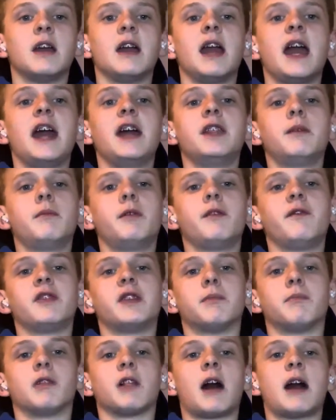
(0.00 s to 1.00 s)
In the movie The
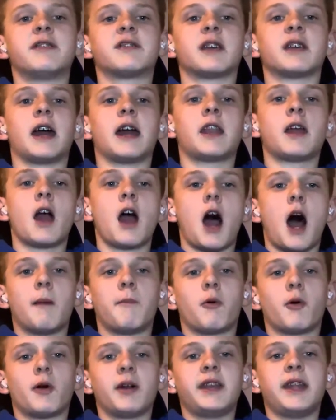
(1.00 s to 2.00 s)
Blind Side, a
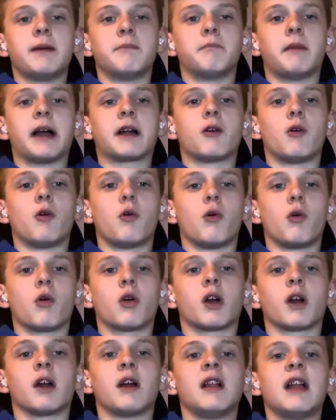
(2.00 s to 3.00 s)
boy named Michael
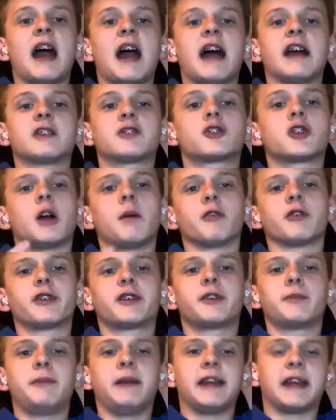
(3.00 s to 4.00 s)
Oher has trouble
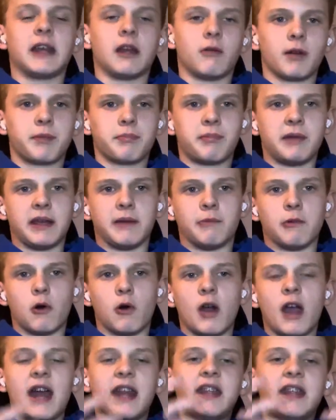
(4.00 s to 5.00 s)
speaking with
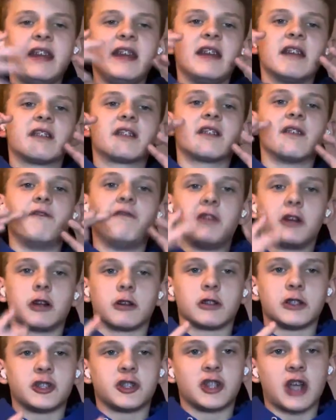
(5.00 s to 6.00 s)
people, and he is
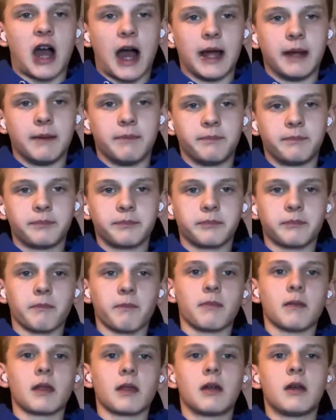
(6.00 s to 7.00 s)
severely shy.
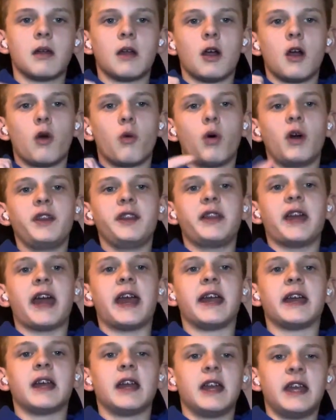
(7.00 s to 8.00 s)
One
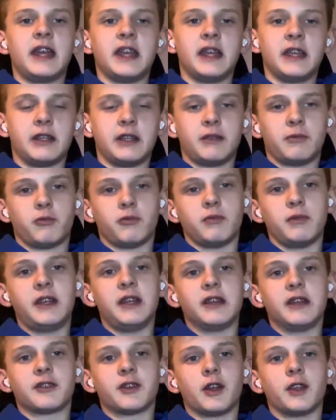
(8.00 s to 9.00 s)
day, he,
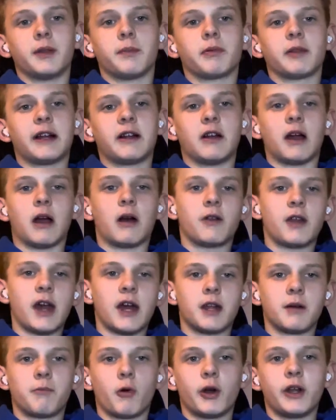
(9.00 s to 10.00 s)
he is on the playground,
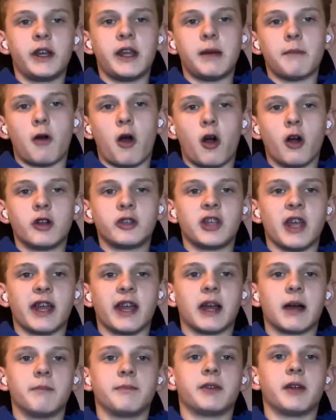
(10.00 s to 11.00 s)
and a boy named RJ
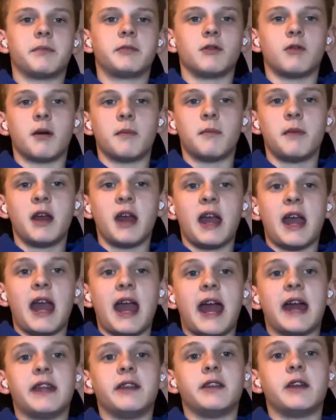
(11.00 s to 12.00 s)
comes up to him
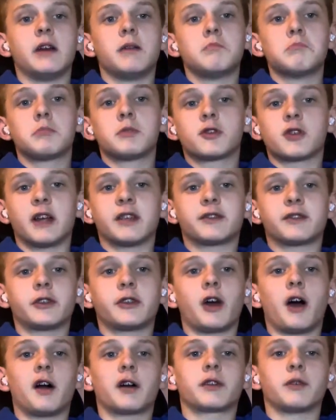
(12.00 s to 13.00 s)
and tries to
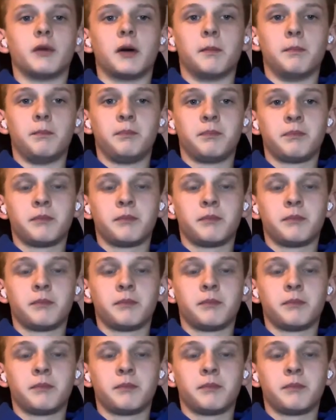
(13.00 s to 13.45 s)
talk to him.